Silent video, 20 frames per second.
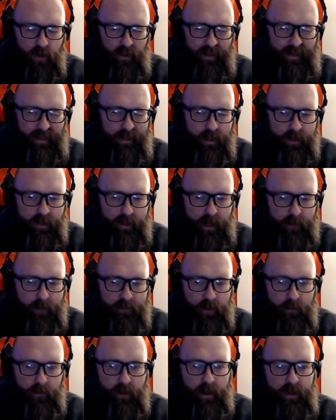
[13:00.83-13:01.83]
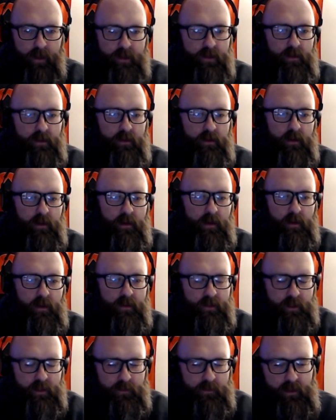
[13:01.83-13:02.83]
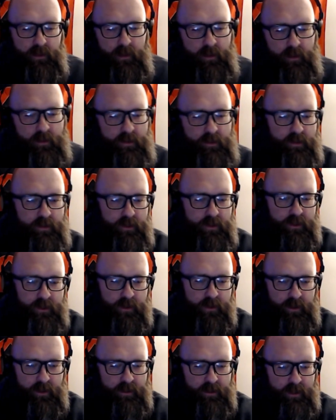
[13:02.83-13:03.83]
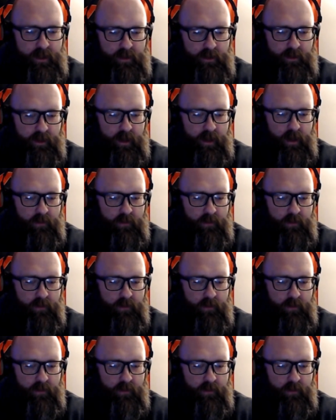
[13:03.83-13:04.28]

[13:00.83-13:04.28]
adopter badge, just so you can say you can have